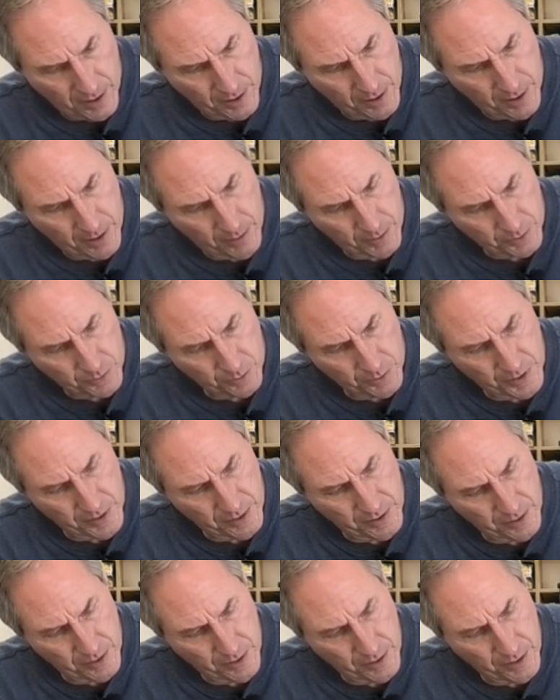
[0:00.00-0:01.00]
And I was
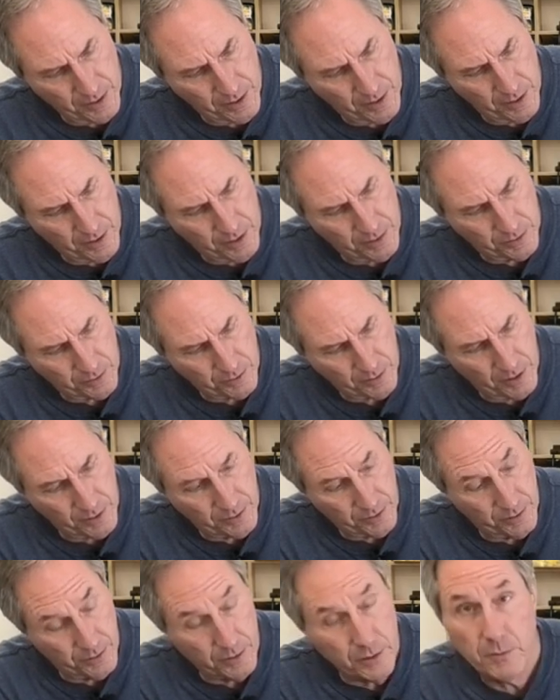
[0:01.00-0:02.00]
reading the
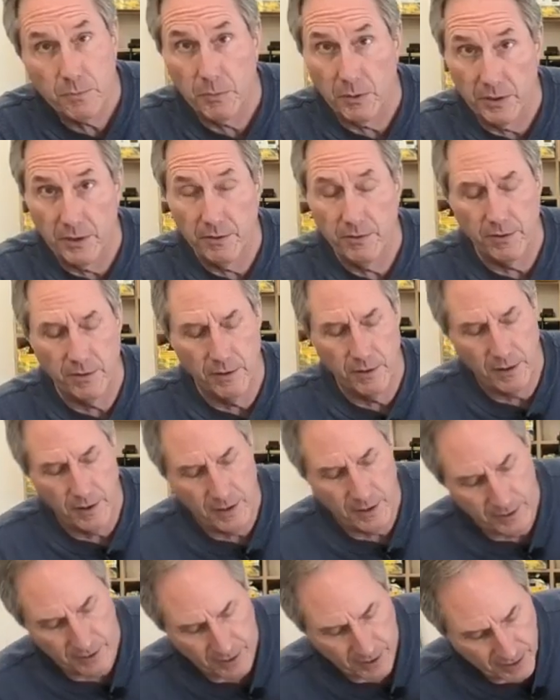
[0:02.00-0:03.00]
instructions, believe it or
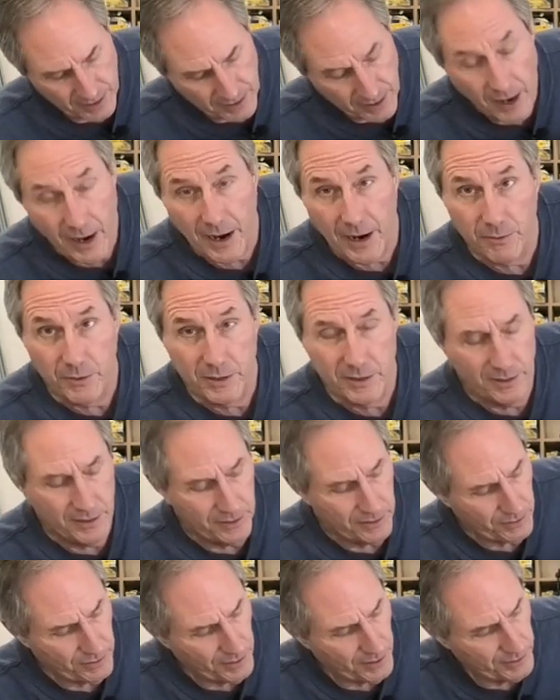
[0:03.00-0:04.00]
not, a guy reading
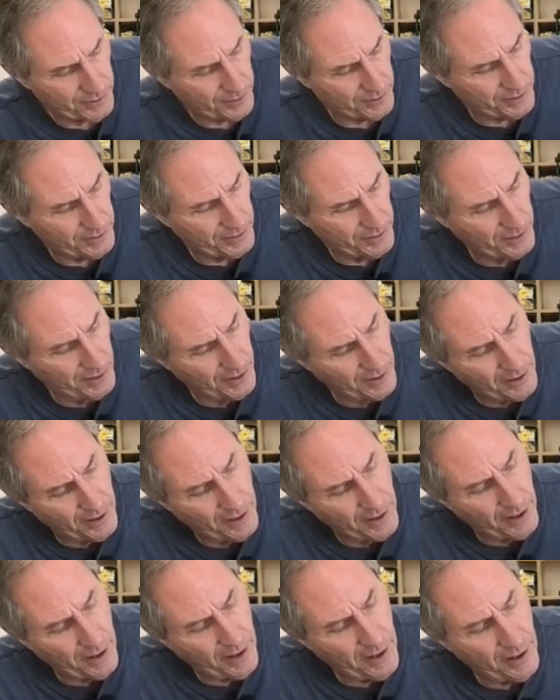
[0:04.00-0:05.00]
instructions,
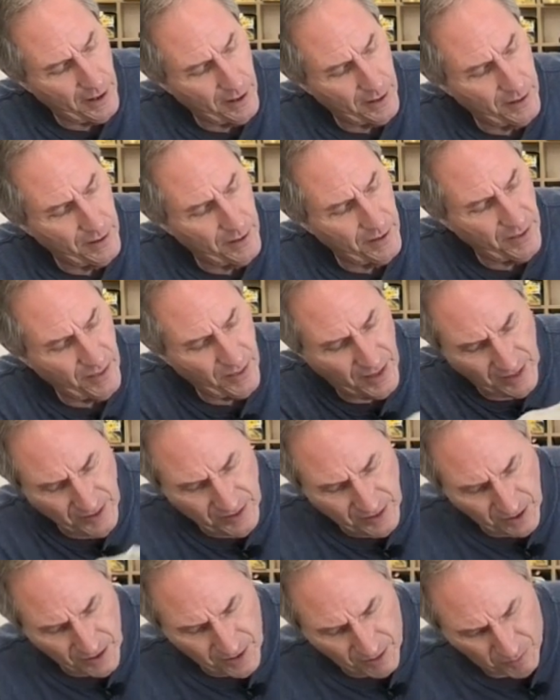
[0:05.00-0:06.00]
and they
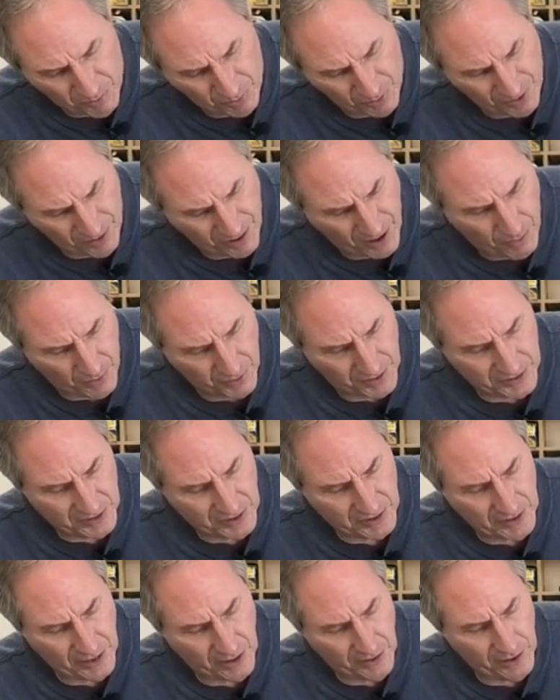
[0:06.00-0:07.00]
say you can put it on with a
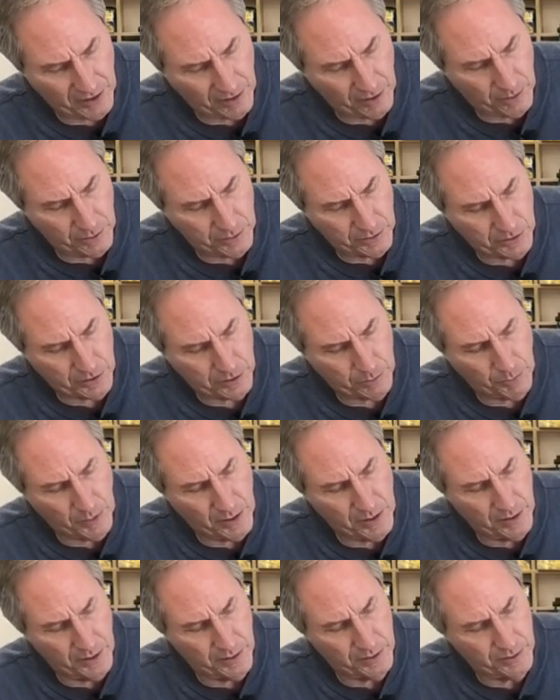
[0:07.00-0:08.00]
cellulose
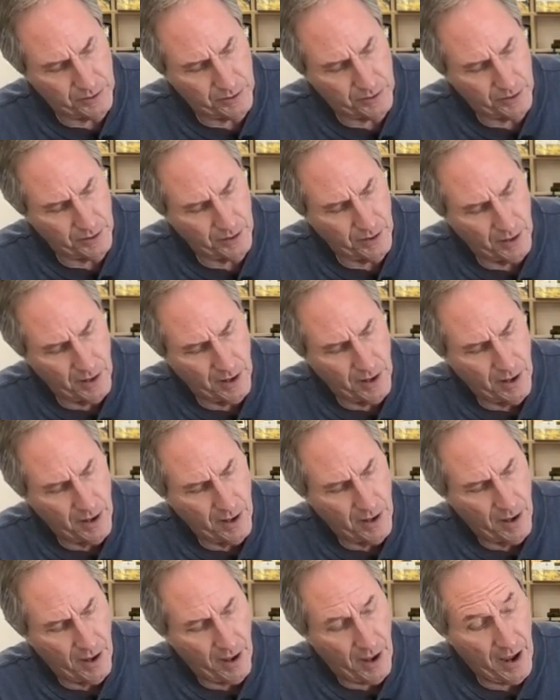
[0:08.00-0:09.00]
sponge.
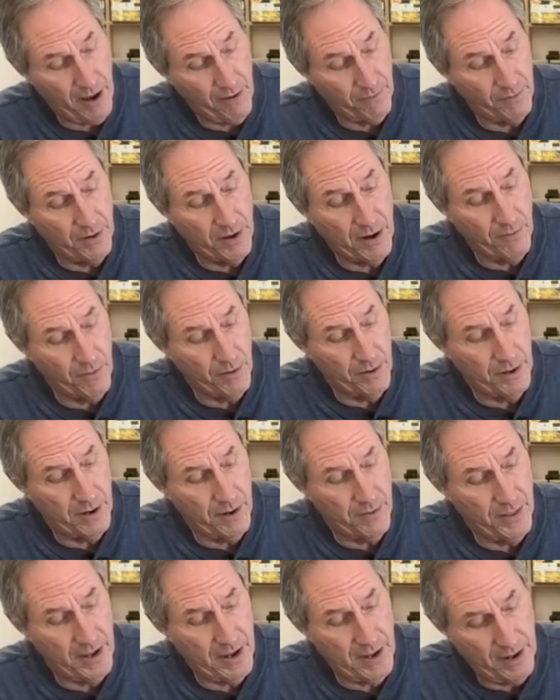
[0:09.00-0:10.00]
I have never
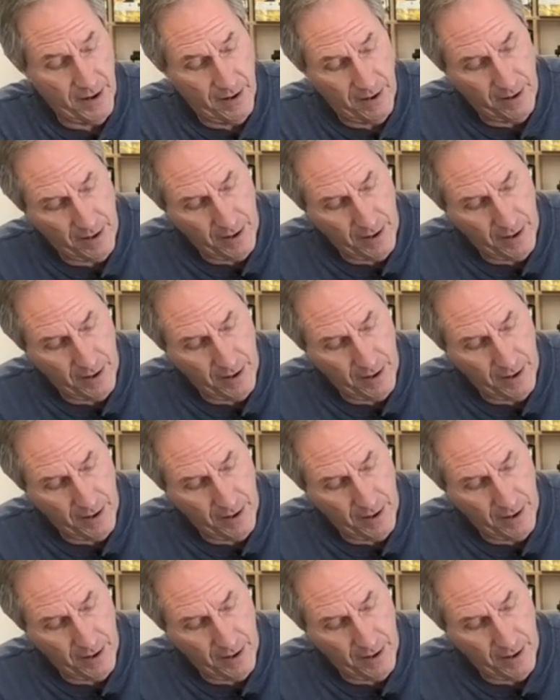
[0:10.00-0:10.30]
done that.